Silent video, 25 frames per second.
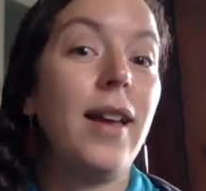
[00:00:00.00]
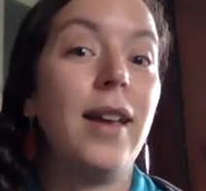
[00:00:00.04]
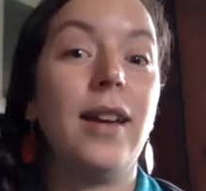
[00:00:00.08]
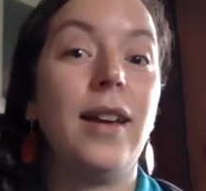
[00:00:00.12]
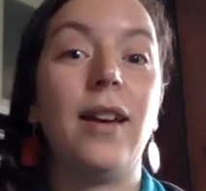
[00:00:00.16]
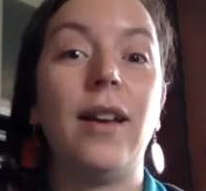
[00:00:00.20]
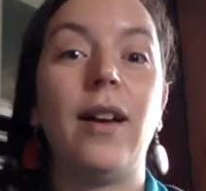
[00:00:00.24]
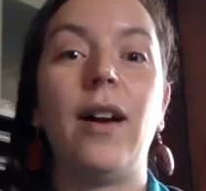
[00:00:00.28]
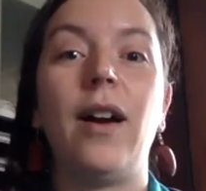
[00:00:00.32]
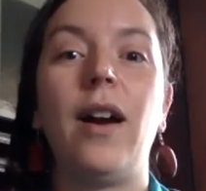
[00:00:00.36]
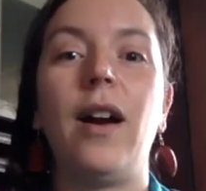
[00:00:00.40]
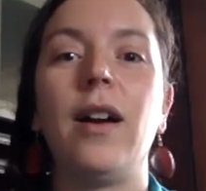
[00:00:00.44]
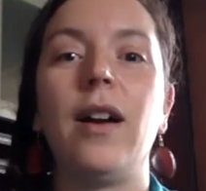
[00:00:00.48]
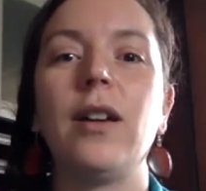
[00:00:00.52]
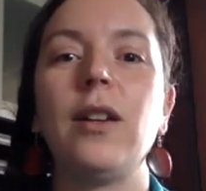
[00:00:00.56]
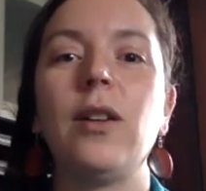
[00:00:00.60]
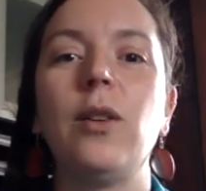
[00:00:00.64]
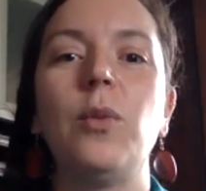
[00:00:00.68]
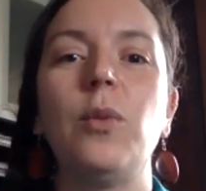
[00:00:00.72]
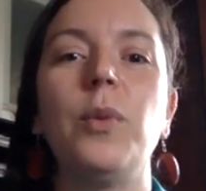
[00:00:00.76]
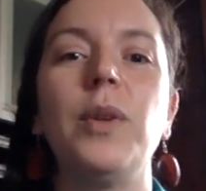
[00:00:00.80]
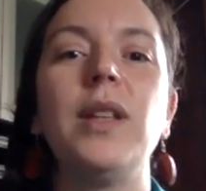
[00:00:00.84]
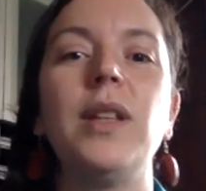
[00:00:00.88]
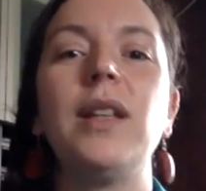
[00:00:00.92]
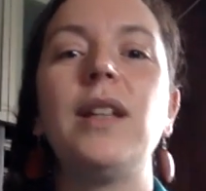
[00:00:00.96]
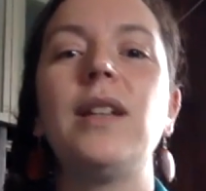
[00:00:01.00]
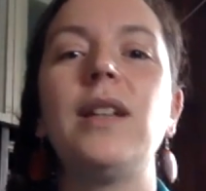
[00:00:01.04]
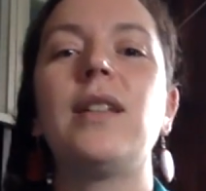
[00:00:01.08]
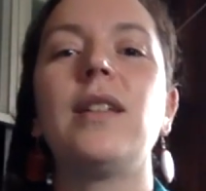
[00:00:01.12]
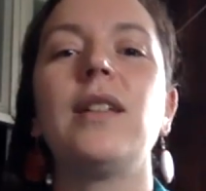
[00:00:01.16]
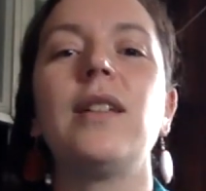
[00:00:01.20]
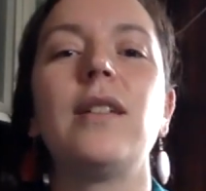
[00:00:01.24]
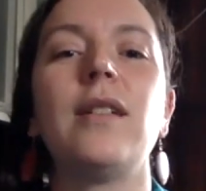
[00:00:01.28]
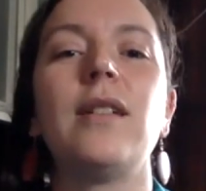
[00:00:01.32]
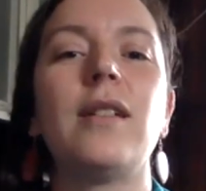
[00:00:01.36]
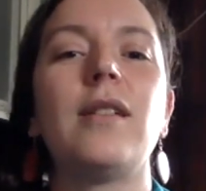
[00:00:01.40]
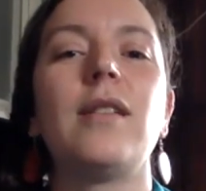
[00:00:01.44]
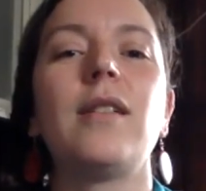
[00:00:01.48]
And are you willing
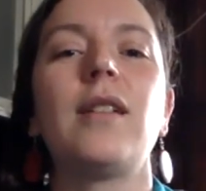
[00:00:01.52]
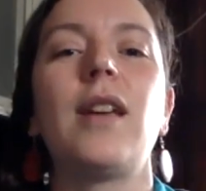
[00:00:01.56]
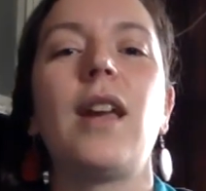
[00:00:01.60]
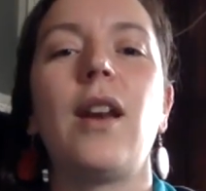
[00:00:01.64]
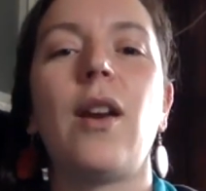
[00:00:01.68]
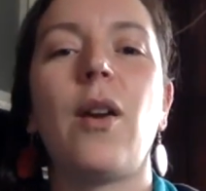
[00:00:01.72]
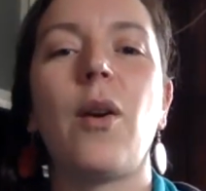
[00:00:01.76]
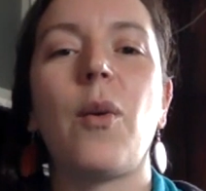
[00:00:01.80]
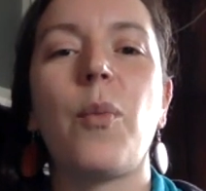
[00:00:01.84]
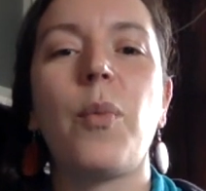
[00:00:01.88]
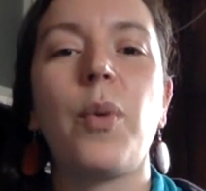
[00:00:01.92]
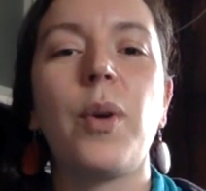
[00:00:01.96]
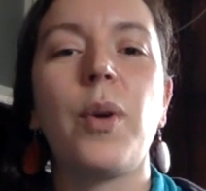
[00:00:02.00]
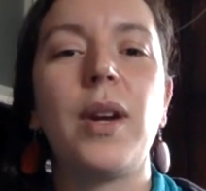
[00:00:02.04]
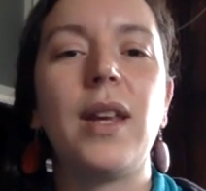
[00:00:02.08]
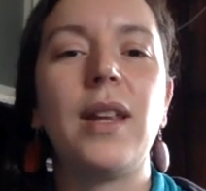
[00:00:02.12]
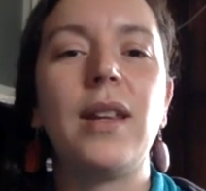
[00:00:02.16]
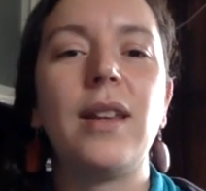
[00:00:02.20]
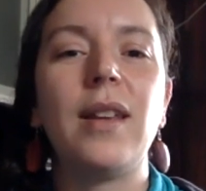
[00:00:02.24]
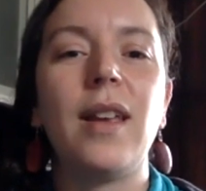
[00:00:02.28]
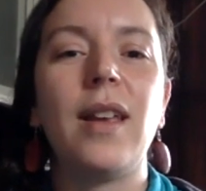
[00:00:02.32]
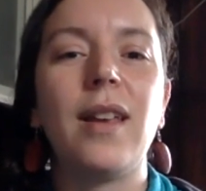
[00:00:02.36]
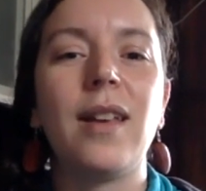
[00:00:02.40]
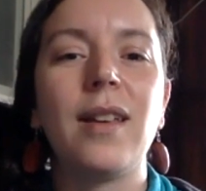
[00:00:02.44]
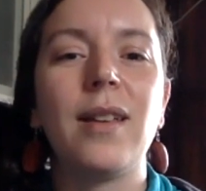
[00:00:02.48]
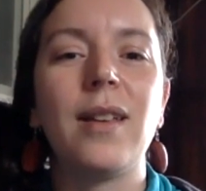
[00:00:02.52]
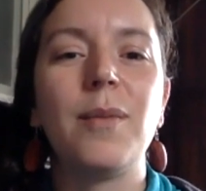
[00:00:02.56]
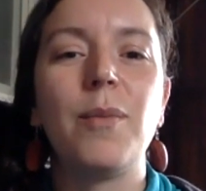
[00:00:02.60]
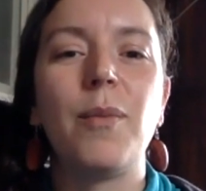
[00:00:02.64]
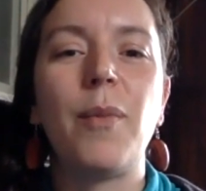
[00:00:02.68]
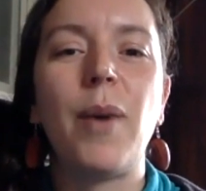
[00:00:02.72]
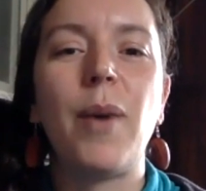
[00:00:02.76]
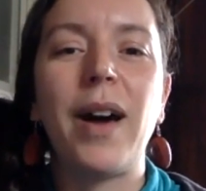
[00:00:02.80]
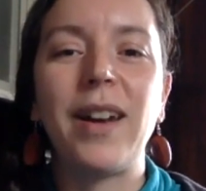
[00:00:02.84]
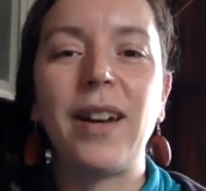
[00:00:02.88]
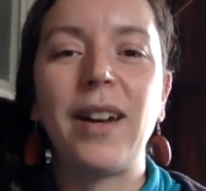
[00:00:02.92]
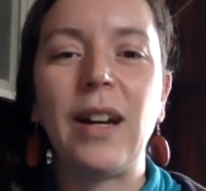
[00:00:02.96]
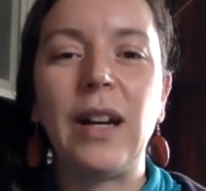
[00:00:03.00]
to, you know, put in the
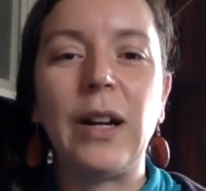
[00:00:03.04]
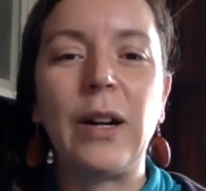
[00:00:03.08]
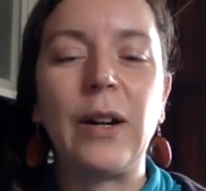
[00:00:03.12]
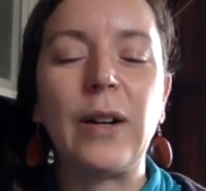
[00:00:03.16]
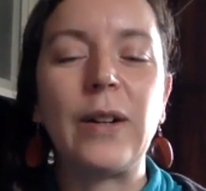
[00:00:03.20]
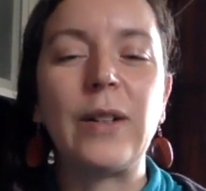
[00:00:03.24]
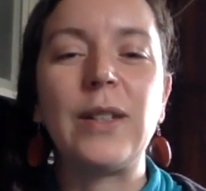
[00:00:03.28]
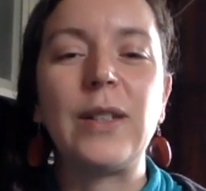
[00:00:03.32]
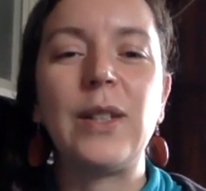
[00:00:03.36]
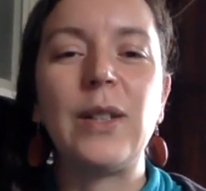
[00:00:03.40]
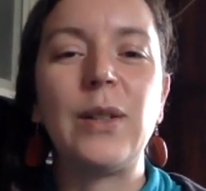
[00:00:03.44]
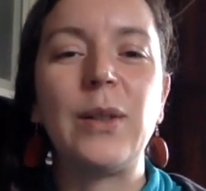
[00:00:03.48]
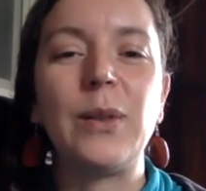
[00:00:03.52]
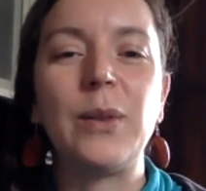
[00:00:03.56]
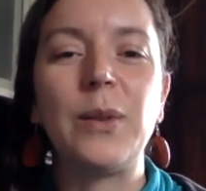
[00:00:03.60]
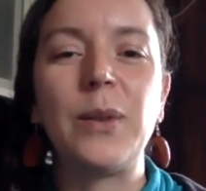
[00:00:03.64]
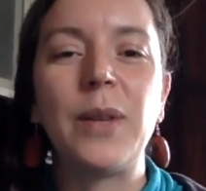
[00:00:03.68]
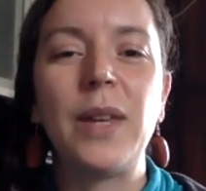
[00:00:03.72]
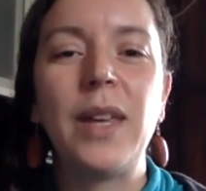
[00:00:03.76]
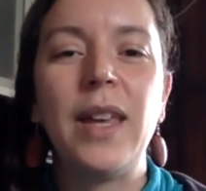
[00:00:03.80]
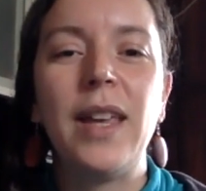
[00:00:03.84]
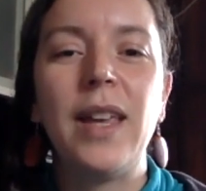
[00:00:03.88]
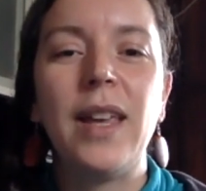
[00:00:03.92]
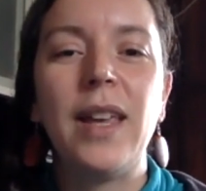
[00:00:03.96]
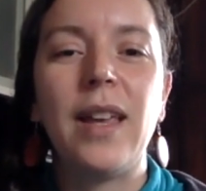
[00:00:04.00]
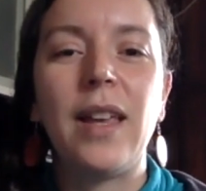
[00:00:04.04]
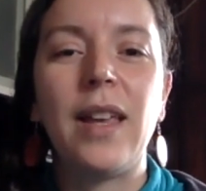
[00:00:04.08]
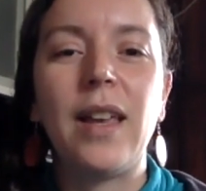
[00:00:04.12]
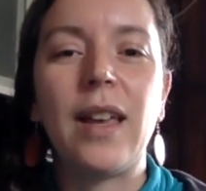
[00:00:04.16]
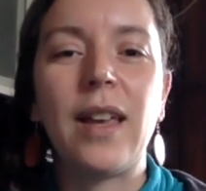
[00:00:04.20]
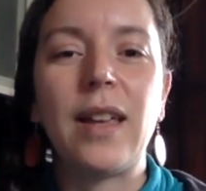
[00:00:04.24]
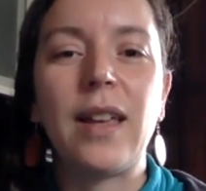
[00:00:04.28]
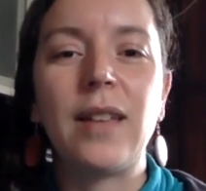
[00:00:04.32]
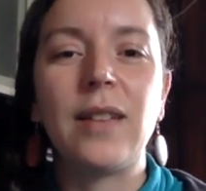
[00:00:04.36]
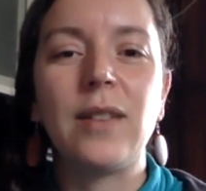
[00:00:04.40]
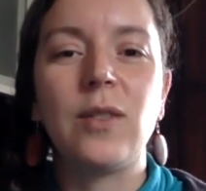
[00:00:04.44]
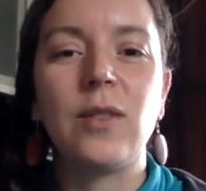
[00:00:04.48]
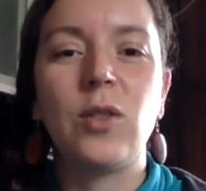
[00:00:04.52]
monitor to
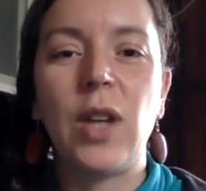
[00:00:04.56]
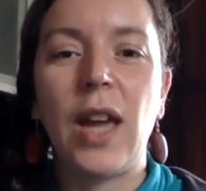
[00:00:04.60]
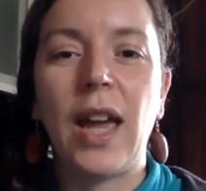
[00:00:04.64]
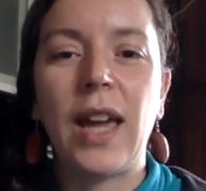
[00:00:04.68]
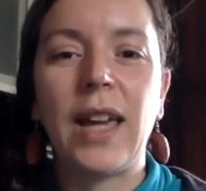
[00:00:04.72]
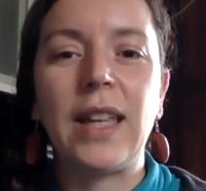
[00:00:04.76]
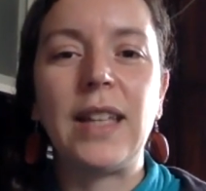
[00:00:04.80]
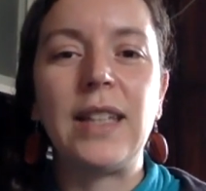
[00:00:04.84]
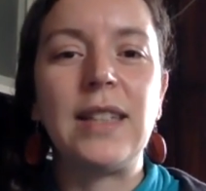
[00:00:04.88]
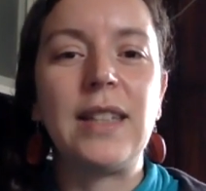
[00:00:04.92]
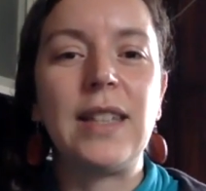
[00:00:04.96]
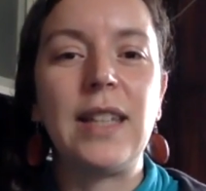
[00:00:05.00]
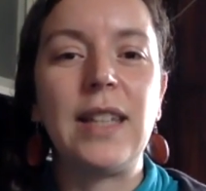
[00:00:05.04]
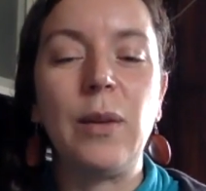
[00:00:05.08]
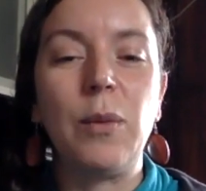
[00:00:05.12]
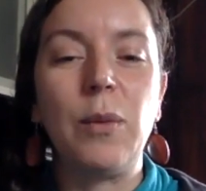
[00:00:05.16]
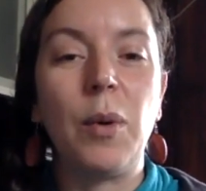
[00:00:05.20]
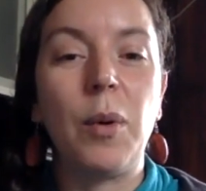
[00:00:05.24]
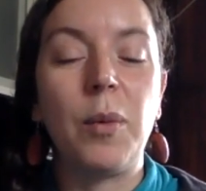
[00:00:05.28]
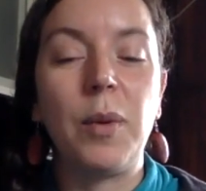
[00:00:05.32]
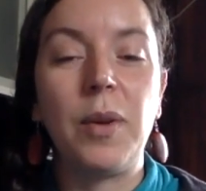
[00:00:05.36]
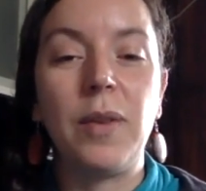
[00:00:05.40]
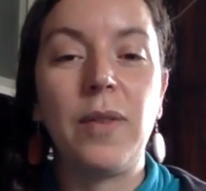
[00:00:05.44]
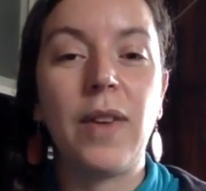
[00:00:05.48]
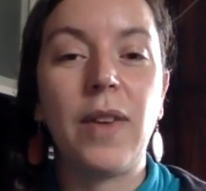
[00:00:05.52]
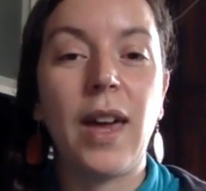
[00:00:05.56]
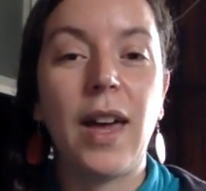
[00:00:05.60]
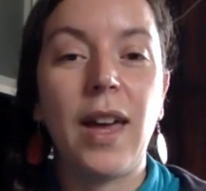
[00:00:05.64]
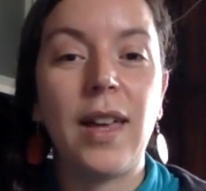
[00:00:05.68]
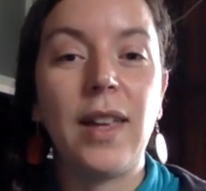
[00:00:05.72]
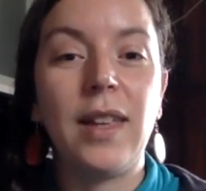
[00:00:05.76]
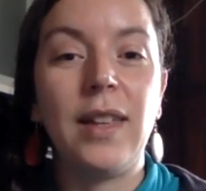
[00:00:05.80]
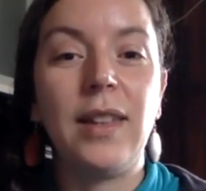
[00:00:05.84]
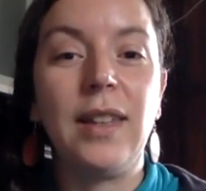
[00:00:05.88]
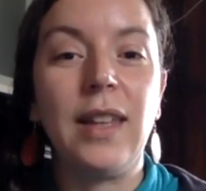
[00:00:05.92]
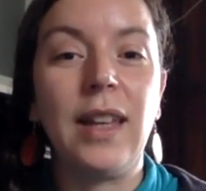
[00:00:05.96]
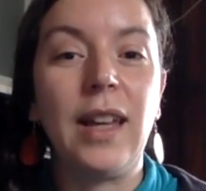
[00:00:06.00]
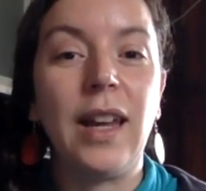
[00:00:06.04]
check and see what we've
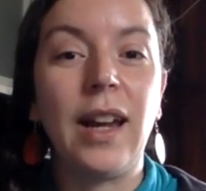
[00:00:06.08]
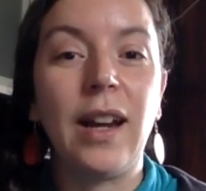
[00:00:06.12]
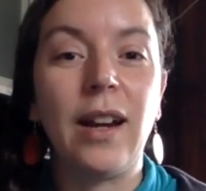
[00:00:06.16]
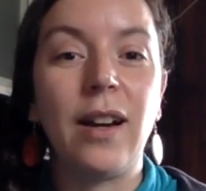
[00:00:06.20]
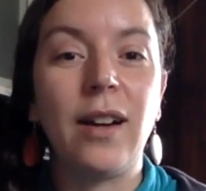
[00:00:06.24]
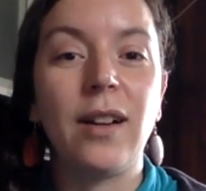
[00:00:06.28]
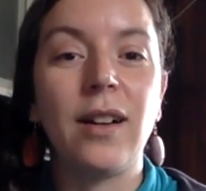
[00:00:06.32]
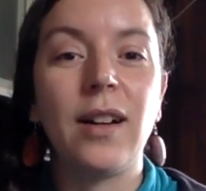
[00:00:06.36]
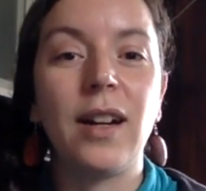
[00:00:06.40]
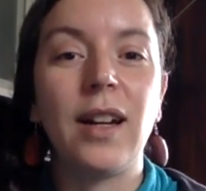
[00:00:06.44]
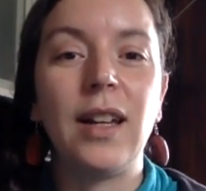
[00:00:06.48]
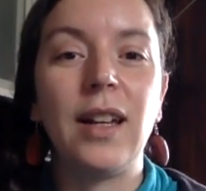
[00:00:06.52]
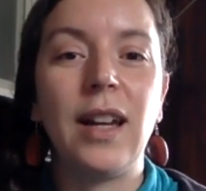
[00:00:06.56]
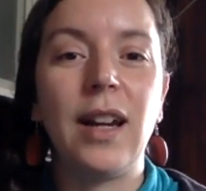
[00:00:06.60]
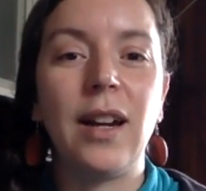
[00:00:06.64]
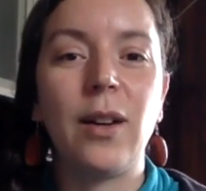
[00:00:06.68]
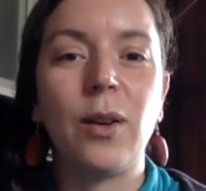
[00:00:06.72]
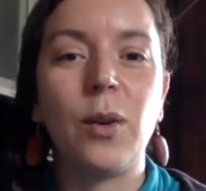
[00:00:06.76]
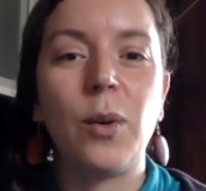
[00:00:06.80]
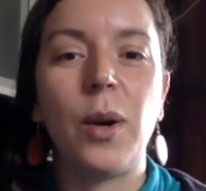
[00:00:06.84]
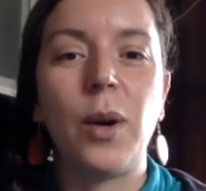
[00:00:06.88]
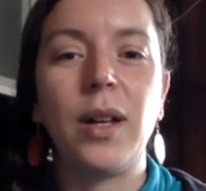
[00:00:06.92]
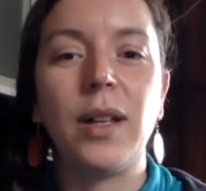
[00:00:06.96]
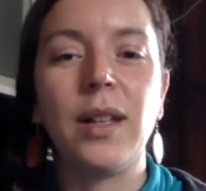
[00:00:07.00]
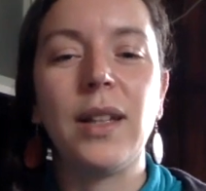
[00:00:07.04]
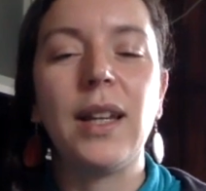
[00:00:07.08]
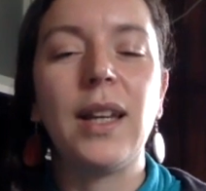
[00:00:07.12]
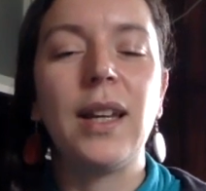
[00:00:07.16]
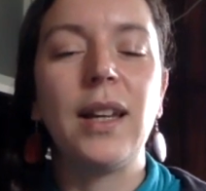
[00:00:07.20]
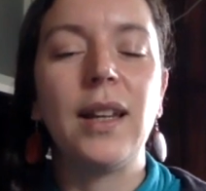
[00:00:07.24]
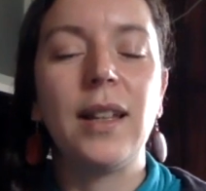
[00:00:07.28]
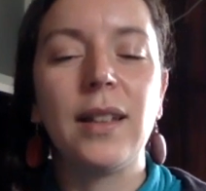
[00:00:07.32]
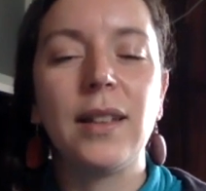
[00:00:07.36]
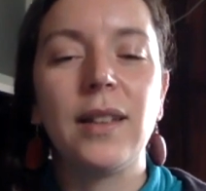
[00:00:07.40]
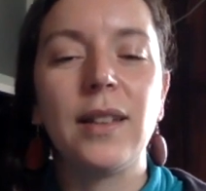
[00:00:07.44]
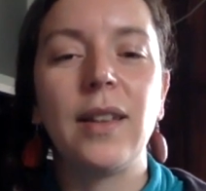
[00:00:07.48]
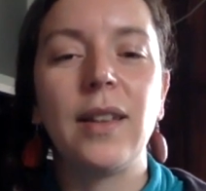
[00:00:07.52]
got in the air and air quality?